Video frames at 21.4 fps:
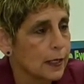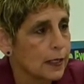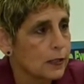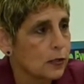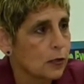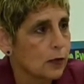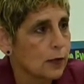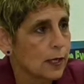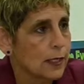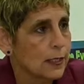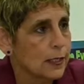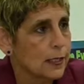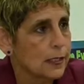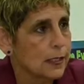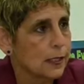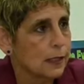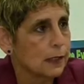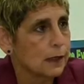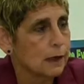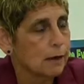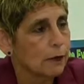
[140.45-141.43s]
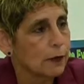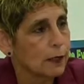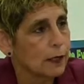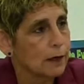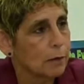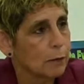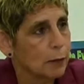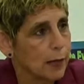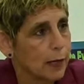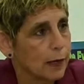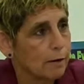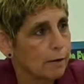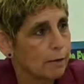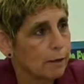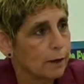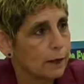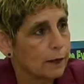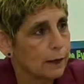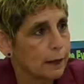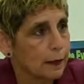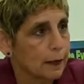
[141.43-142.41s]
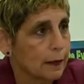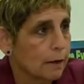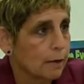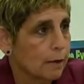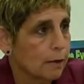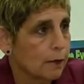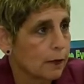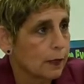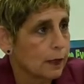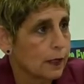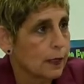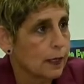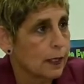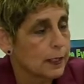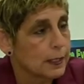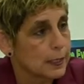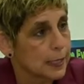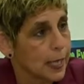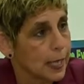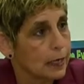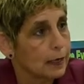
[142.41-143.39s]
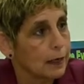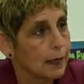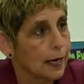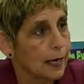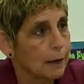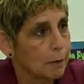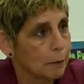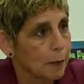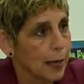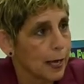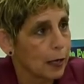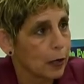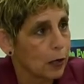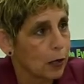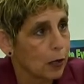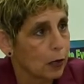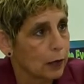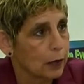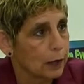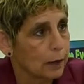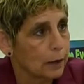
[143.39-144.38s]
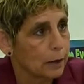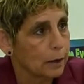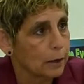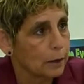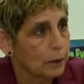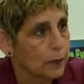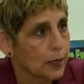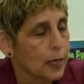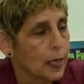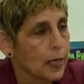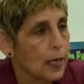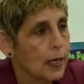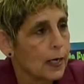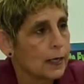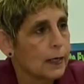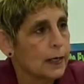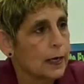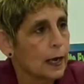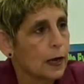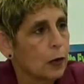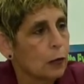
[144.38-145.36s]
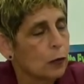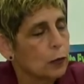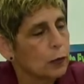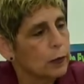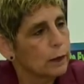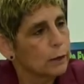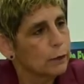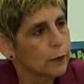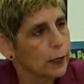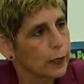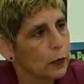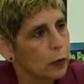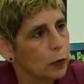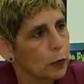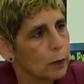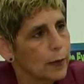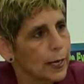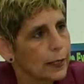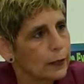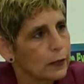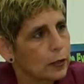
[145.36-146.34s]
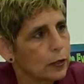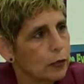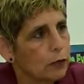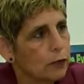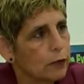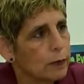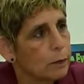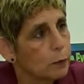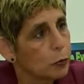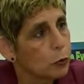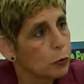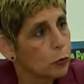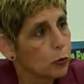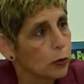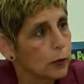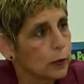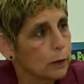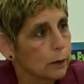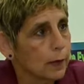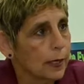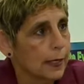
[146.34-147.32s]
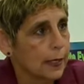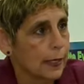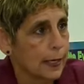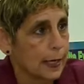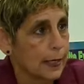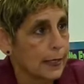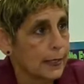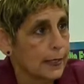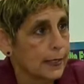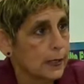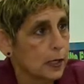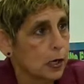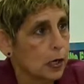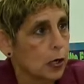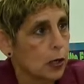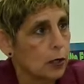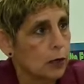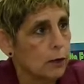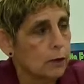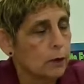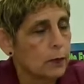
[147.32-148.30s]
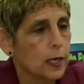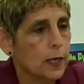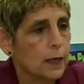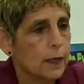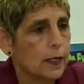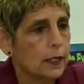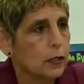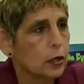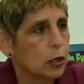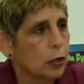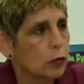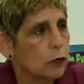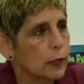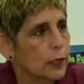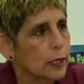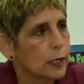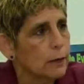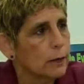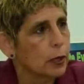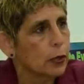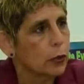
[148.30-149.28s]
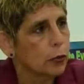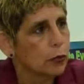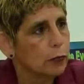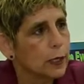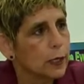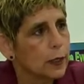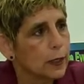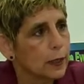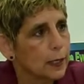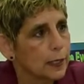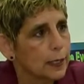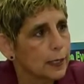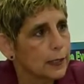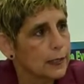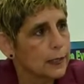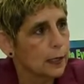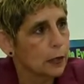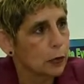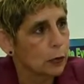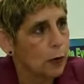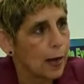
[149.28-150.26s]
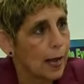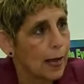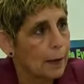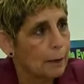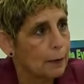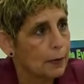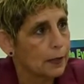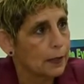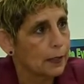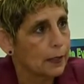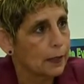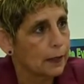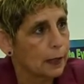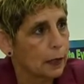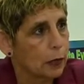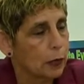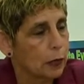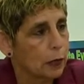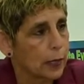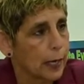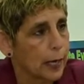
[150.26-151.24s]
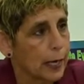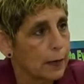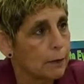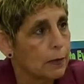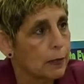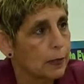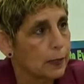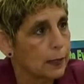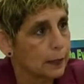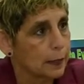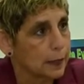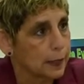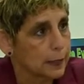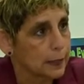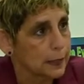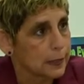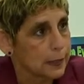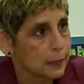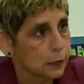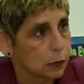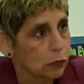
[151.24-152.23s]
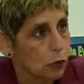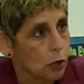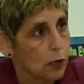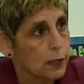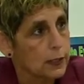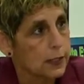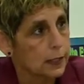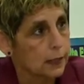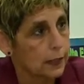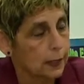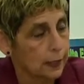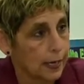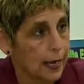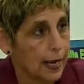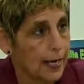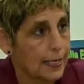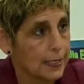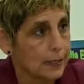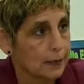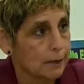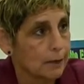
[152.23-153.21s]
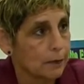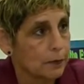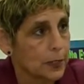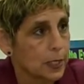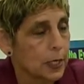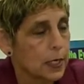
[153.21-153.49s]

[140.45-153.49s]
So that's a significant benefit of the satellite backhauling. Now, if I go back to the report by NSR, they talk really about three things that are happening that are enabling this crossing the chasm.